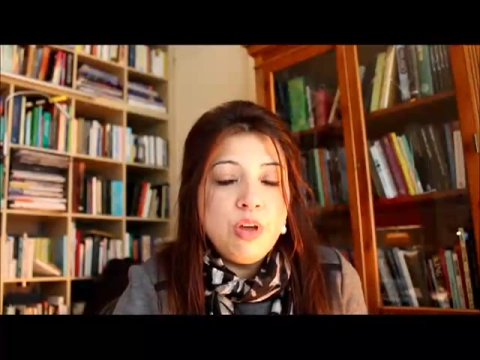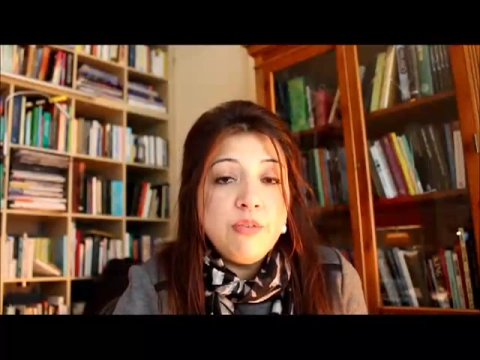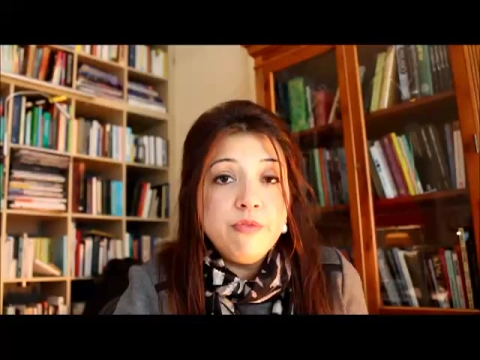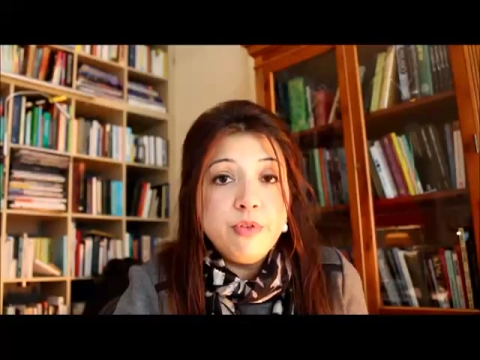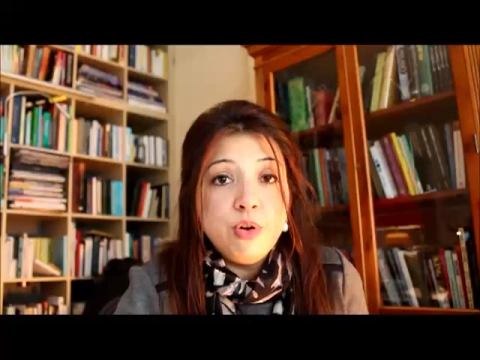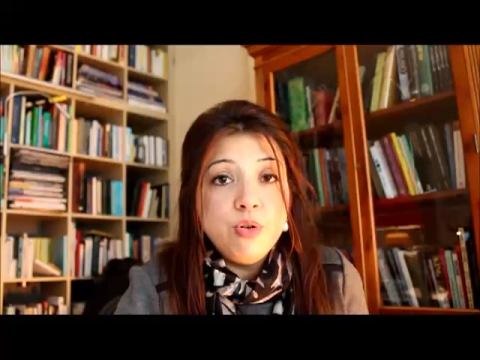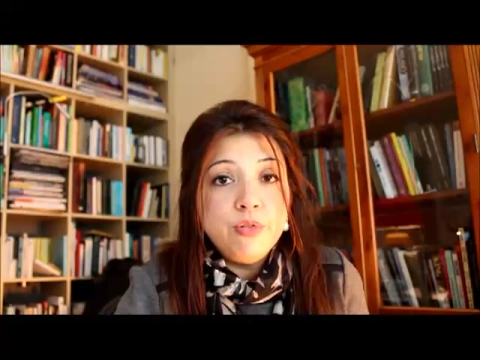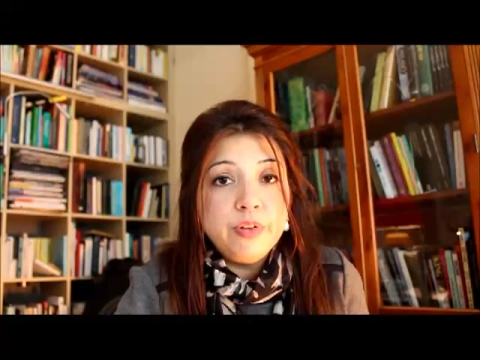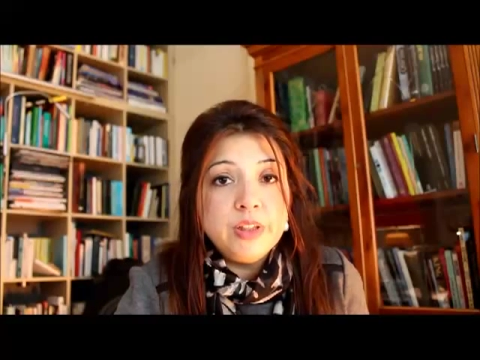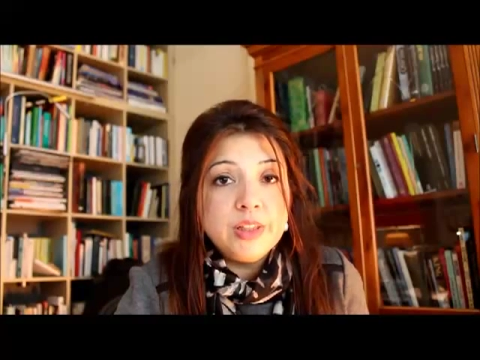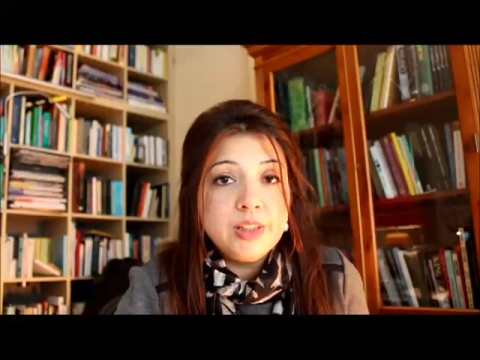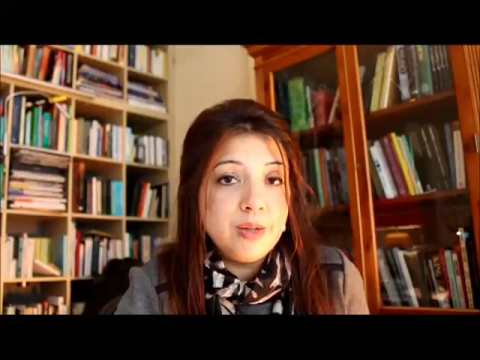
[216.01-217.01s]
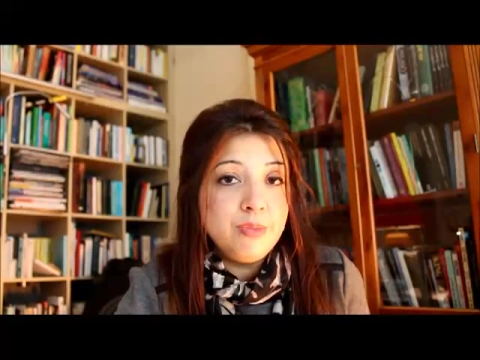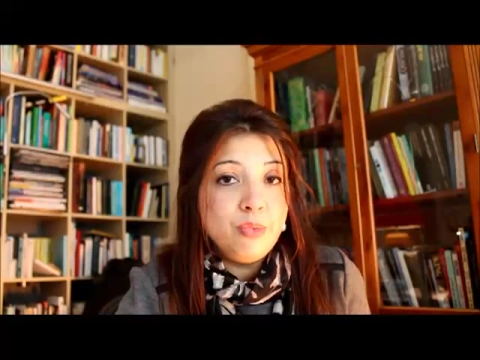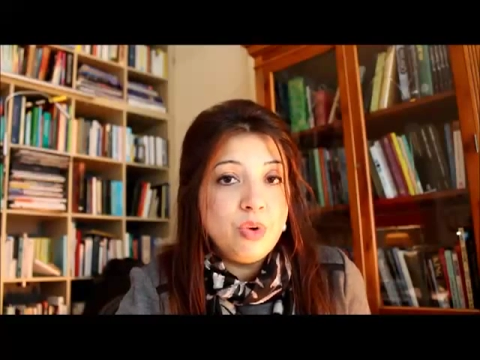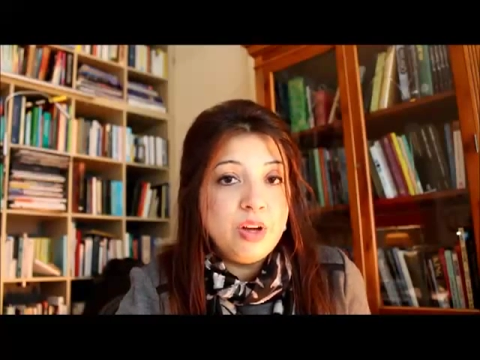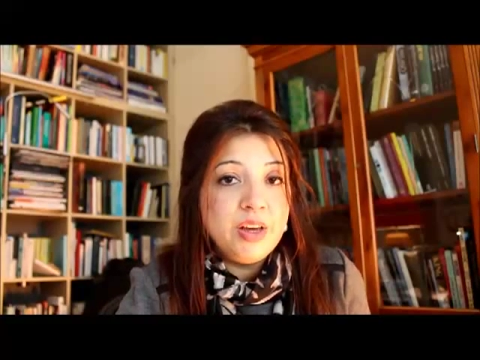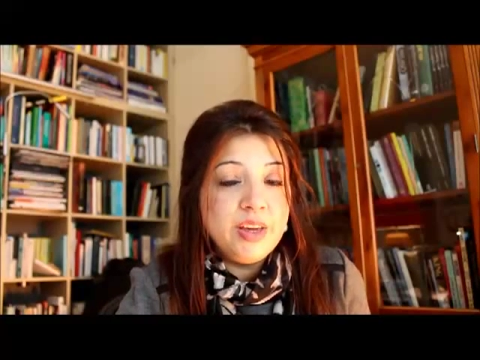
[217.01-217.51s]
involve in some
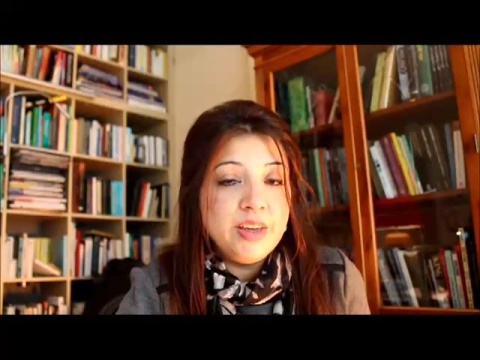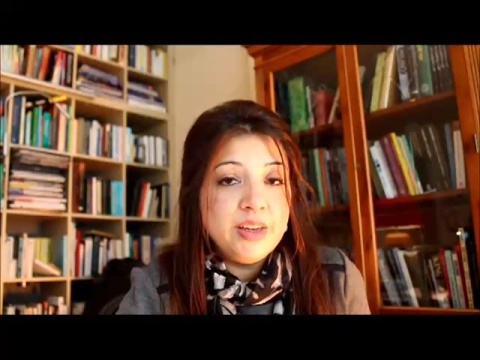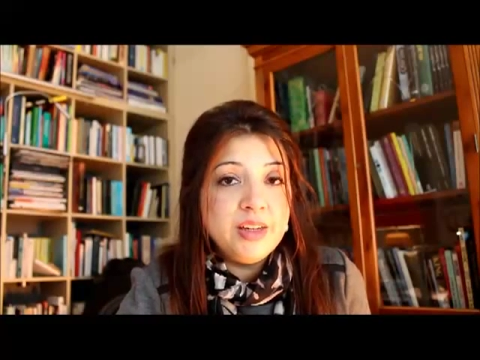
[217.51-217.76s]
way